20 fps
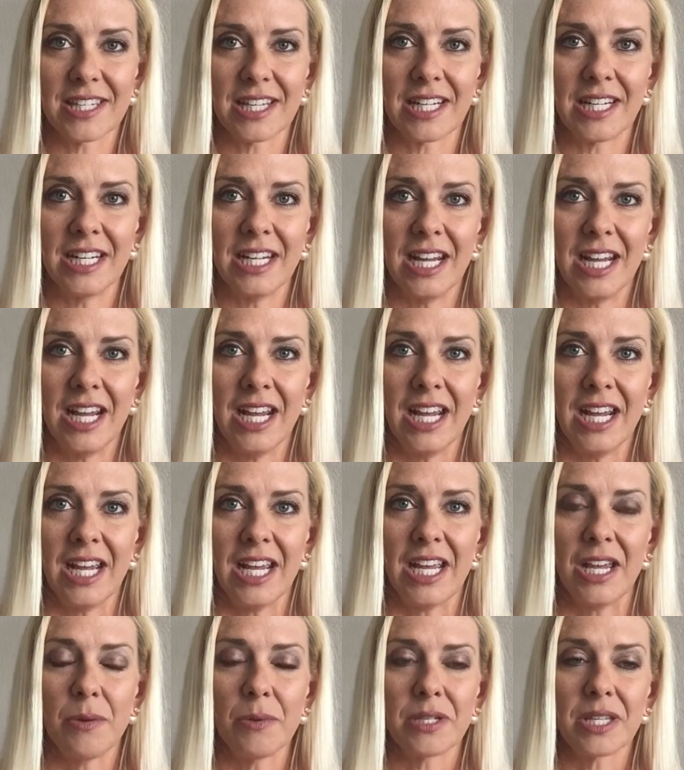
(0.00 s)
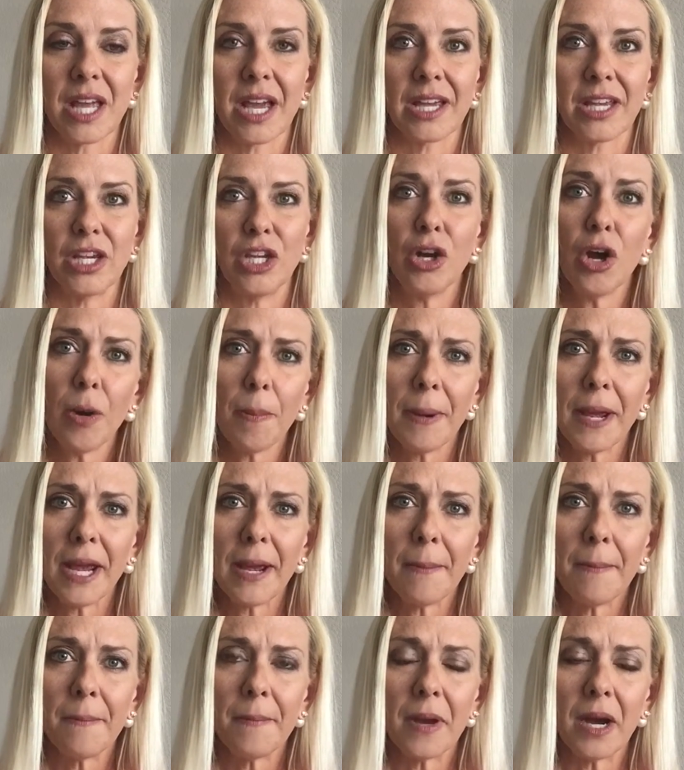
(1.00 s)
and he was like,
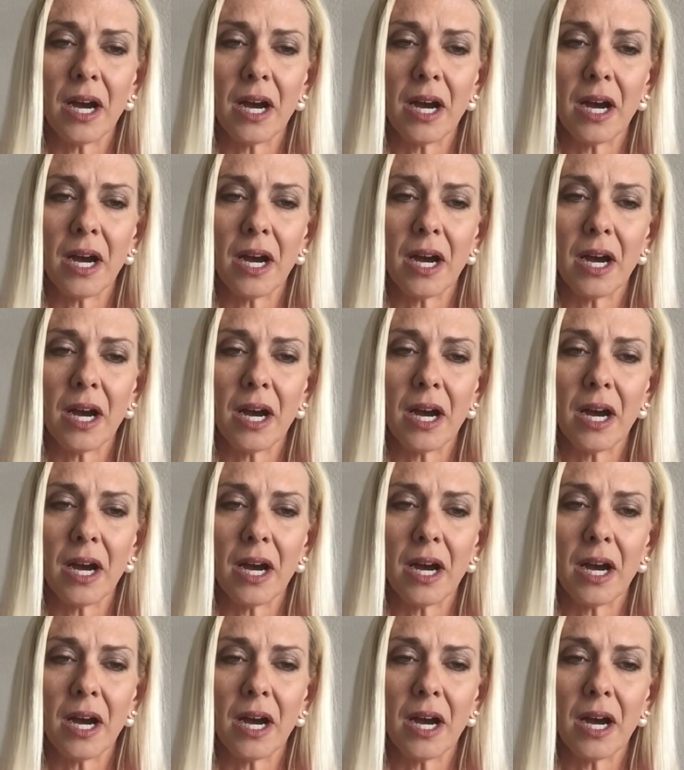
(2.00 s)
babe,